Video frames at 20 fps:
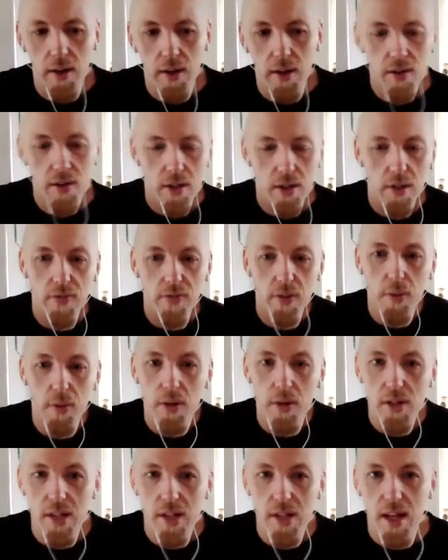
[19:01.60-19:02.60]
So if you
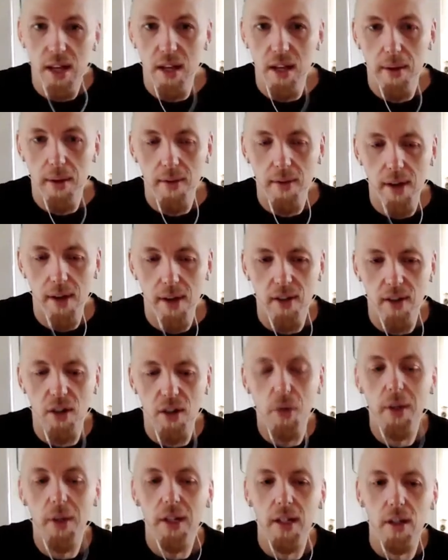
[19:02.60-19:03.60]
watch that, you'll be able to have a
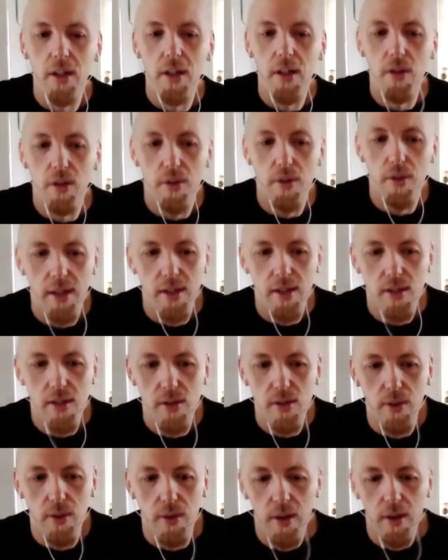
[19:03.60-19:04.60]
quick little look around the
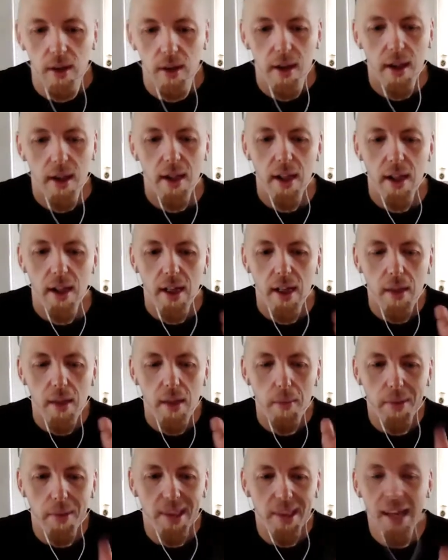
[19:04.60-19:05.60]
store.
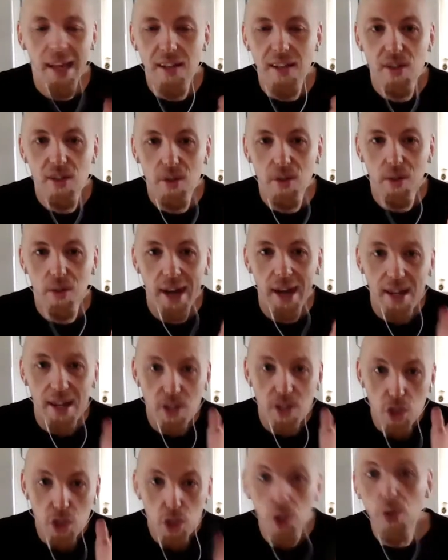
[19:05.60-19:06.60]
But that store
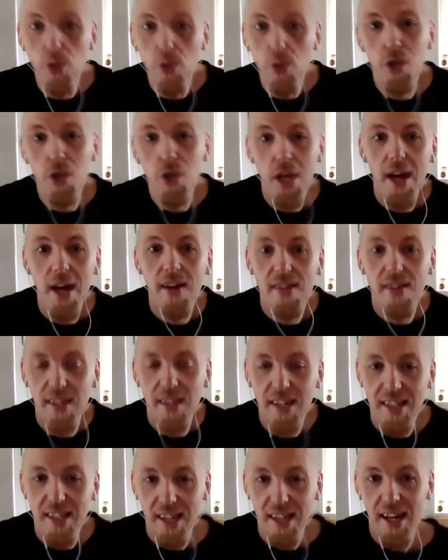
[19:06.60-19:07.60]
has 2,000
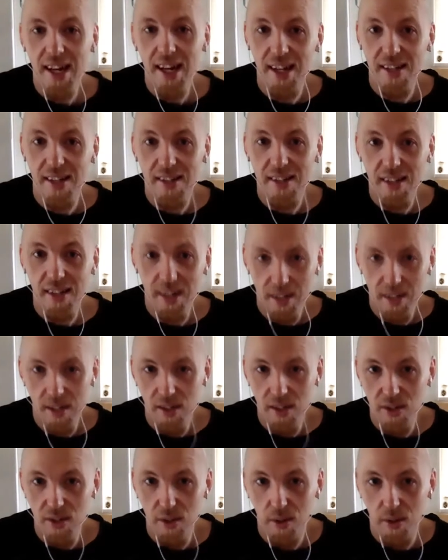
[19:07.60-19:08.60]
guitars in the
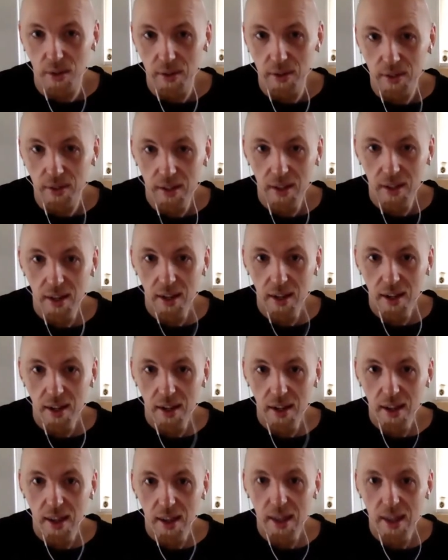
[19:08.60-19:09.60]
store.
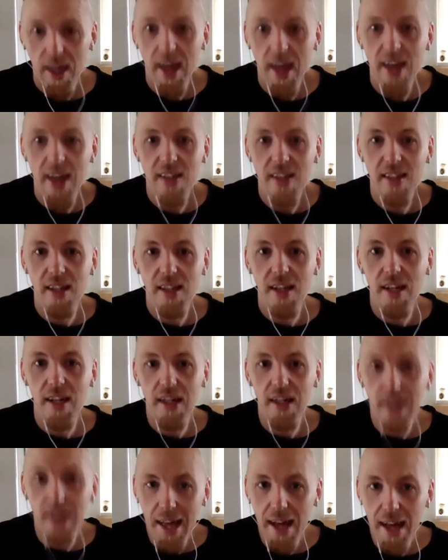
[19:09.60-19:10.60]
It has the
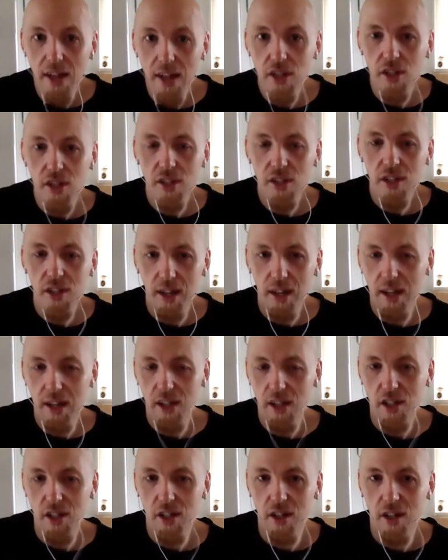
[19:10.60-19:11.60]
largest
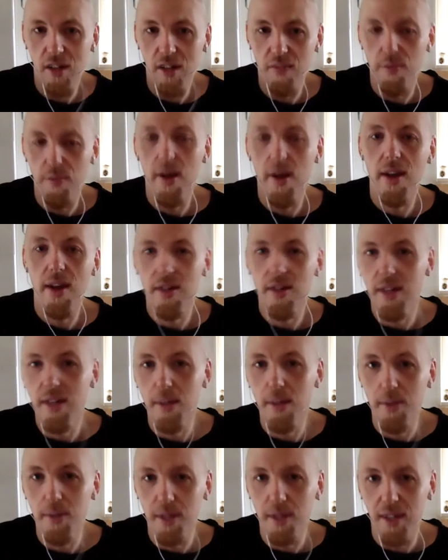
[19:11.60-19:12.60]
collection of brand new
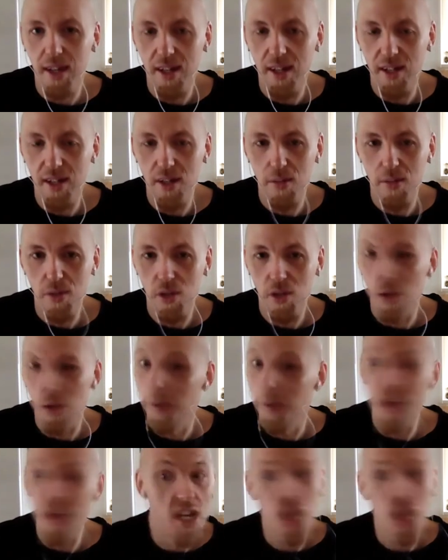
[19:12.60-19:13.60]
Gibson custom shop
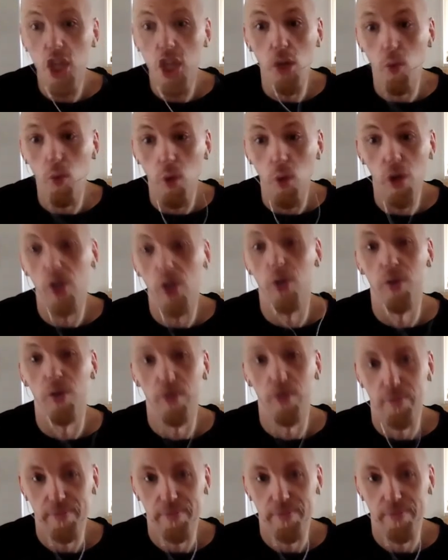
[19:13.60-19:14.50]
in the world.